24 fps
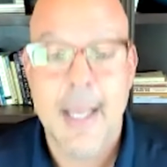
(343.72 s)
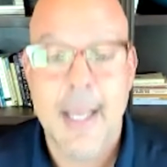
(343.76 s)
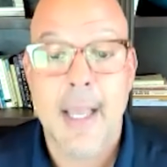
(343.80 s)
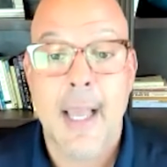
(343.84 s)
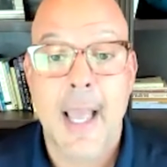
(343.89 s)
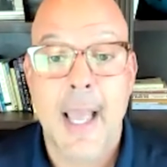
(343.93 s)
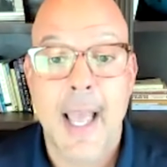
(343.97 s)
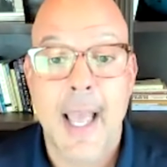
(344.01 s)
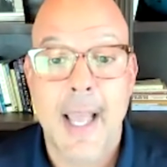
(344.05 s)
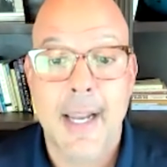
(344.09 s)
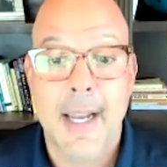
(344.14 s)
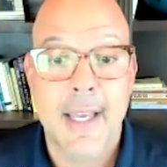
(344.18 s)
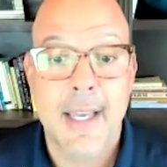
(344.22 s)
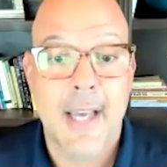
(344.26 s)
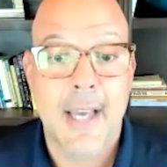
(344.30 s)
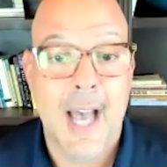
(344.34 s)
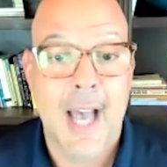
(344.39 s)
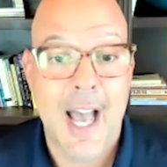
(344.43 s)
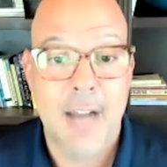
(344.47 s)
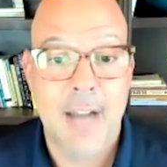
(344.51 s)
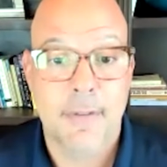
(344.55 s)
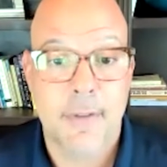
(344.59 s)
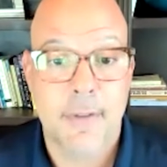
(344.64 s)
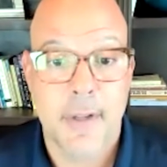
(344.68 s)
any
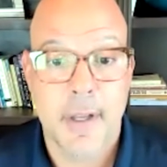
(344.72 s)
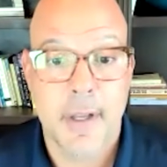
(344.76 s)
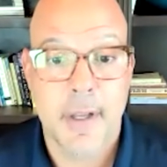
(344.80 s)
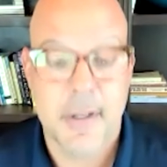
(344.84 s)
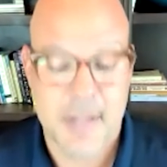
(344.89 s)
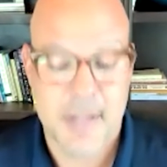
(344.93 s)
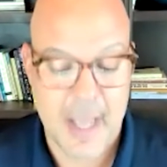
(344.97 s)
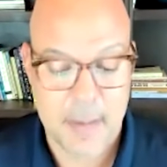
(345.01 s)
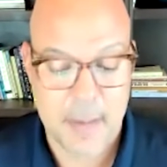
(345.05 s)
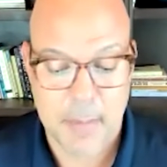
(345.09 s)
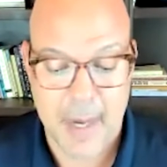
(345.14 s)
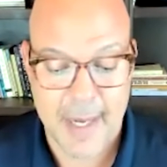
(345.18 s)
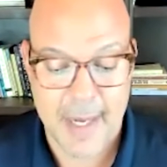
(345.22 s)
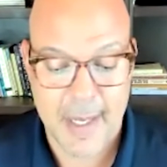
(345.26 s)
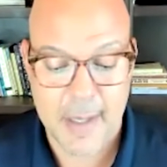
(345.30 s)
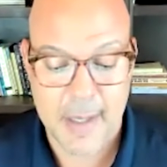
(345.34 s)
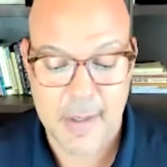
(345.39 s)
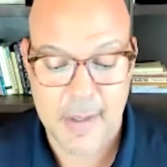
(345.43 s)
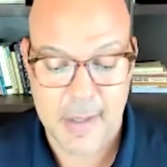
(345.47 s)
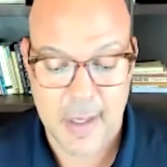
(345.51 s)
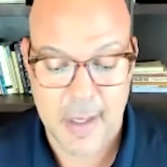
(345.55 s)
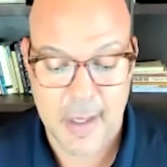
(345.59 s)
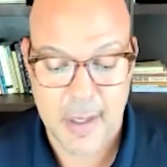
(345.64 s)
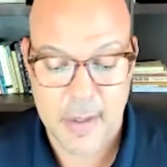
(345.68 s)
conflicts that might
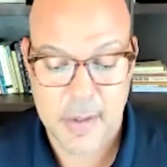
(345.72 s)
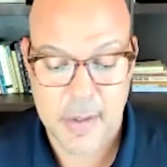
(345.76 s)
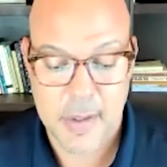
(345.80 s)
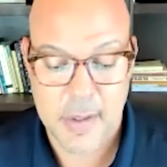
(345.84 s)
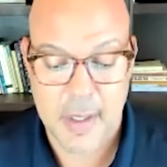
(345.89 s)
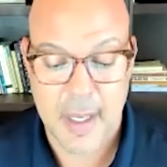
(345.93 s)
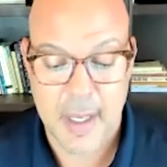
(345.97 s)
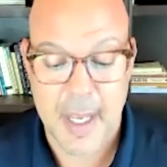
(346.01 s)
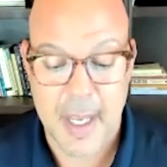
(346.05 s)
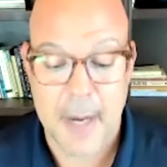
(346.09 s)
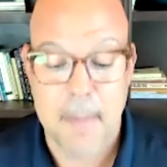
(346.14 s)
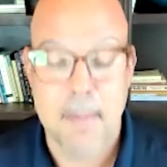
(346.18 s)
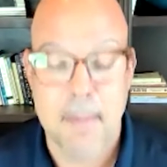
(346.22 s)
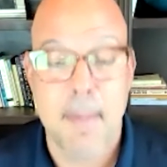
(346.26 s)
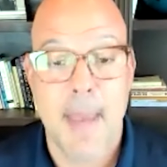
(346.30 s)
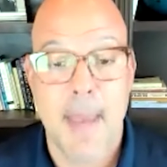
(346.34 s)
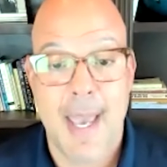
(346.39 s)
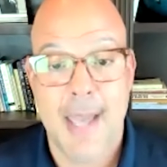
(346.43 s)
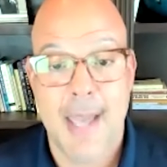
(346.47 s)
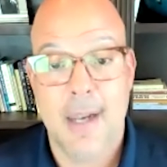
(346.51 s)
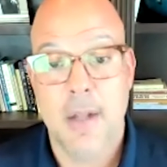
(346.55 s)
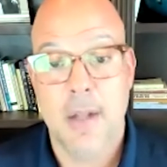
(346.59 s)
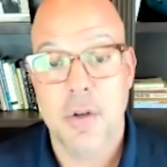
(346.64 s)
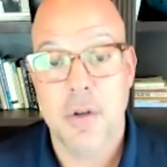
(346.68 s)
exist and
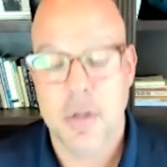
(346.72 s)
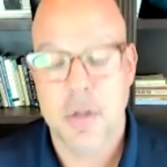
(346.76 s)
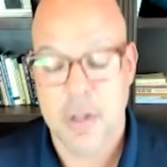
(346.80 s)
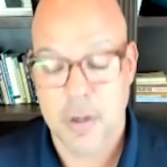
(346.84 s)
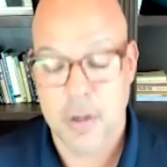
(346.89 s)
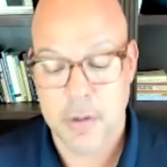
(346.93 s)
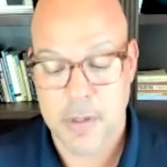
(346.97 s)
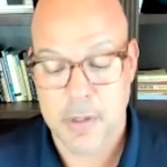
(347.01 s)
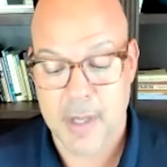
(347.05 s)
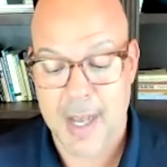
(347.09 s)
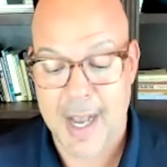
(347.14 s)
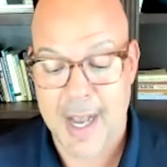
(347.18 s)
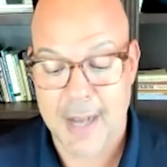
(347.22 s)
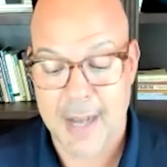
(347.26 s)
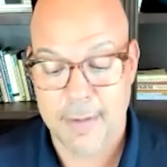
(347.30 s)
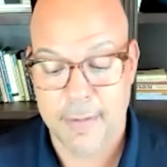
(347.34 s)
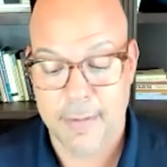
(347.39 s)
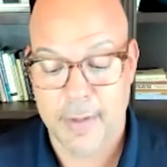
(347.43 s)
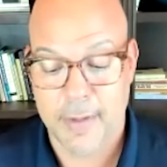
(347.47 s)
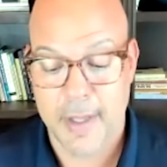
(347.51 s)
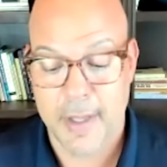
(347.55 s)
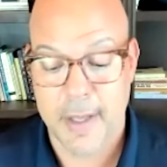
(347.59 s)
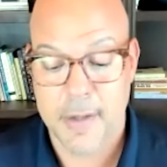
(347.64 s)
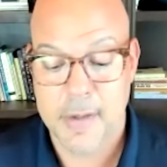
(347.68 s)
manage those
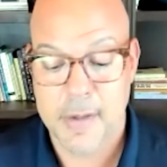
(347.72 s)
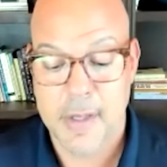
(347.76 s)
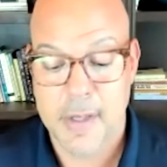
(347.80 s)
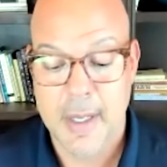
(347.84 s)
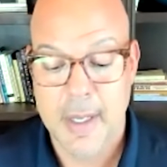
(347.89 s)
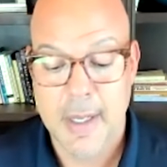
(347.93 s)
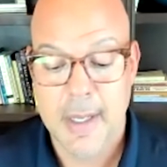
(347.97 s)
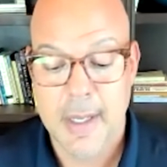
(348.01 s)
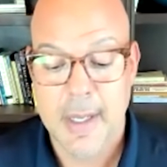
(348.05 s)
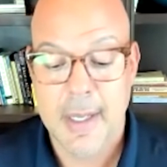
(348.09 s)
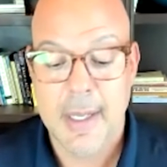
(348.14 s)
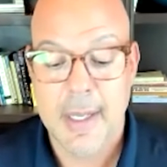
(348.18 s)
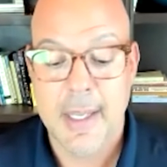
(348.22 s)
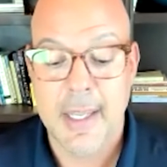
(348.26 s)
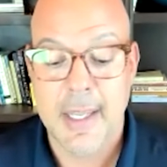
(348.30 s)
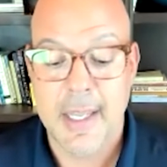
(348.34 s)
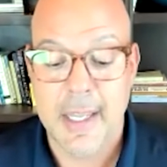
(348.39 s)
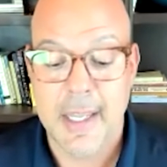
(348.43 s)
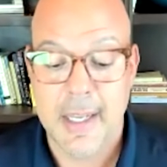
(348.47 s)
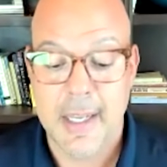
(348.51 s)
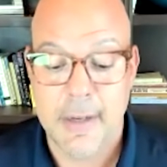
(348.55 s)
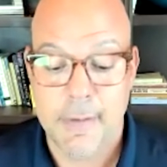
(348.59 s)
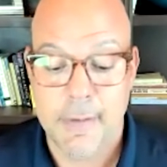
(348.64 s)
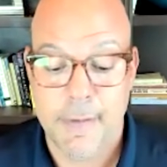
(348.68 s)
conflicts
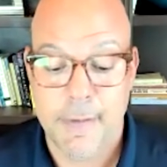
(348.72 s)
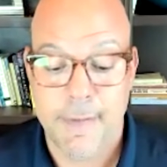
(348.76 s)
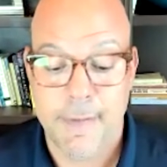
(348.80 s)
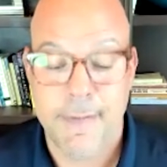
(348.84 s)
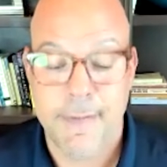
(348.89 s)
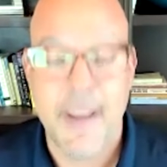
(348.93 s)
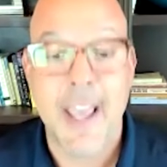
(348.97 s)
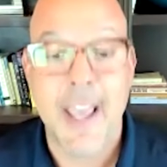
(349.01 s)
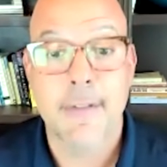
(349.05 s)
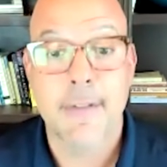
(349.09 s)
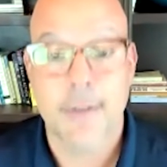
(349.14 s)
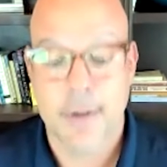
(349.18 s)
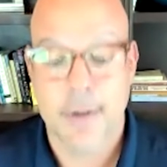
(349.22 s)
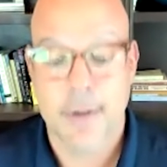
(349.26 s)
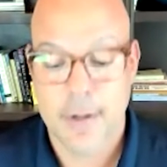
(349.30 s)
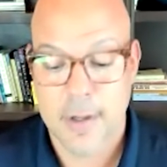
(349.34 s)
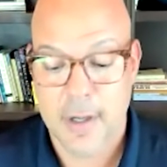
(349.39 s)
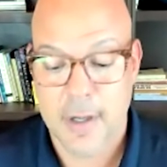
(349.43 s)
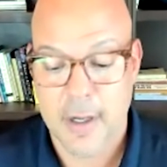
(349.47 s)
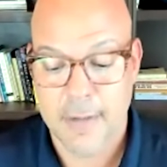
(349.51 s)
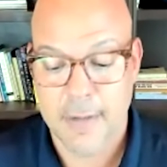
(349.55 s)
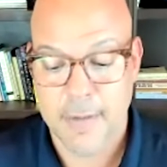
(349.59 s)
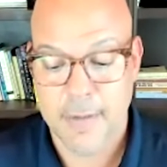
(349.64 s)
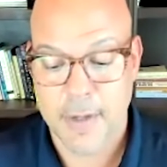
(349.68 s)
in
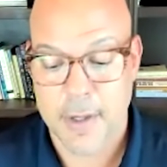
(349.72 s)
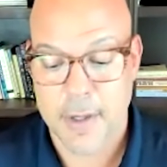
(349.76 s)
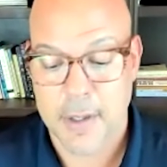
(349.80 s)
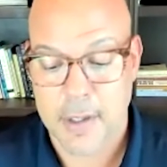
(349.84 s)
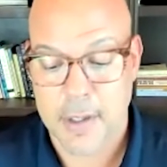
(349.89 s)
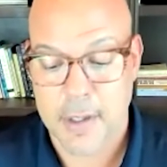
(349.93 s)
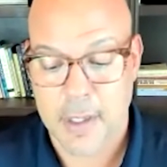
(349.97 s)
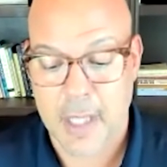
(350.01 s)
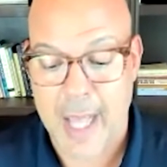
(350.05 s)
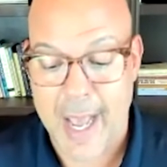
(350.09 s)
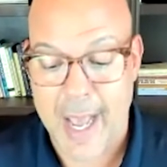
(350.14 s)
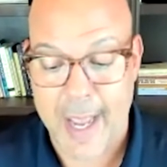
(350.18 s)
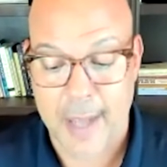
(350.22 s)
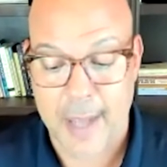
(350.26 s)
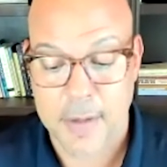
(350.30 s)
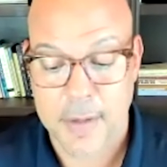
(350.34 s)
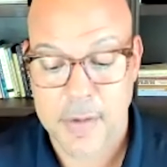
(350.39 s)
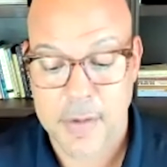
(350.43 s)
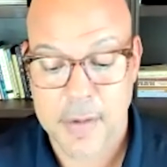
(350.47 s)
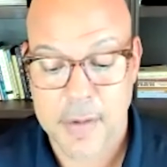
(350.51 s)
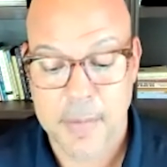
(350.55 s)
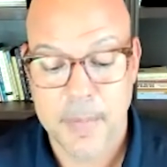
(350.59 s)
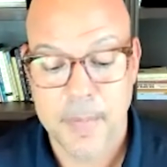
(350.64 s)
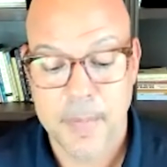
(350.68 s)
favor of their
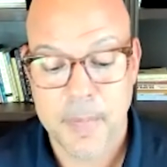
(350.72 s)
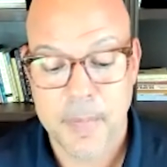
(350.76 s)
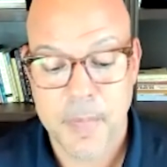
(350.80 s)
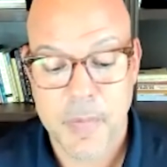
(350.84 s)
clients.